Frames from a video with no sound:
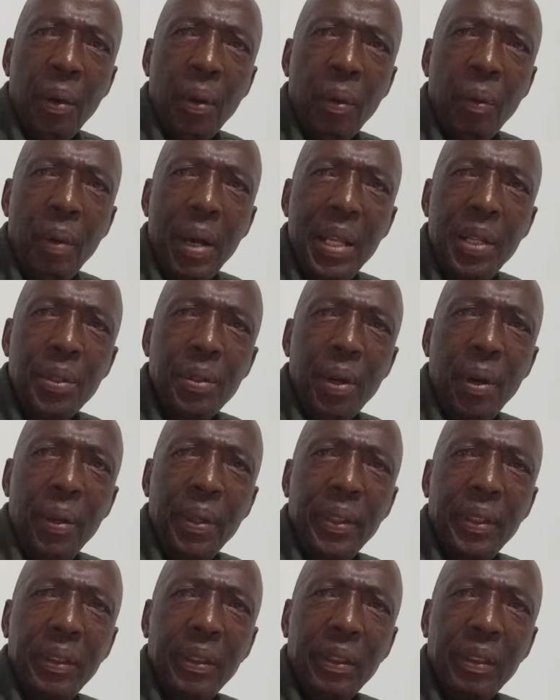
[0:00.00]
Once
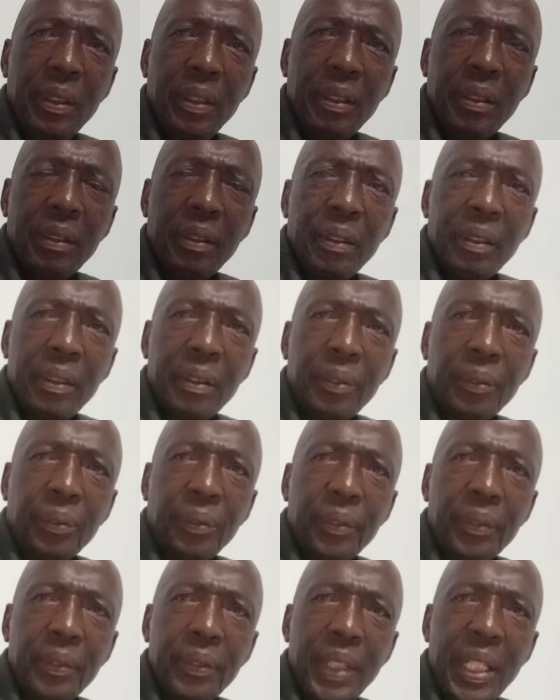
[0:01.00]
all this
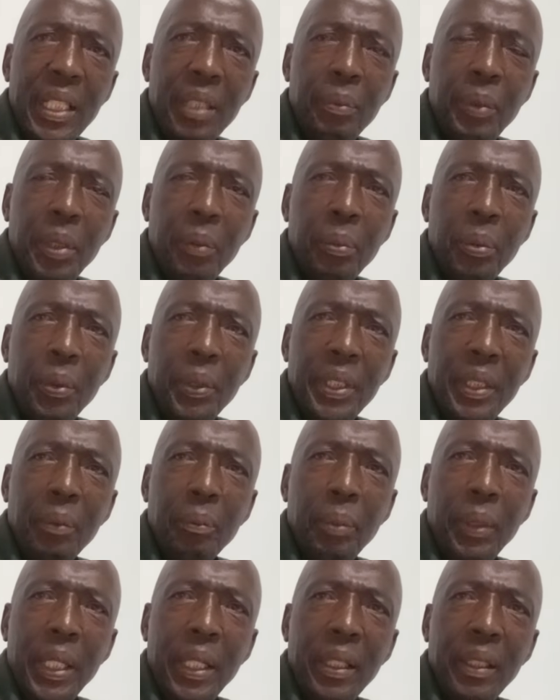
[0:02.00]
has been put
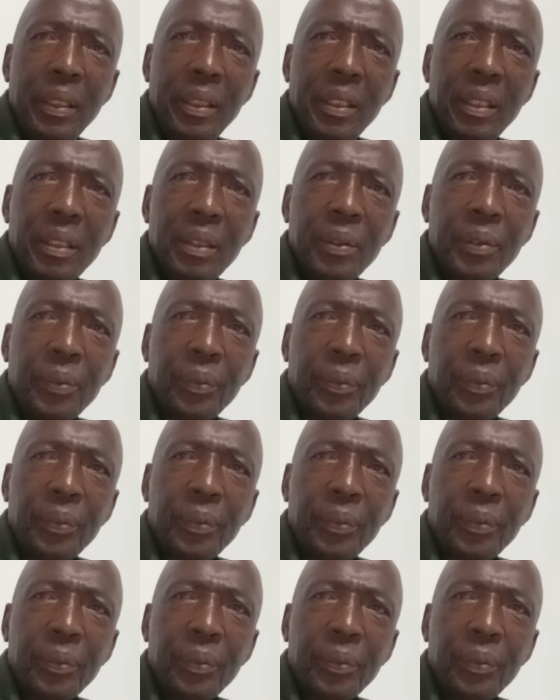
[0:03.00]
in place,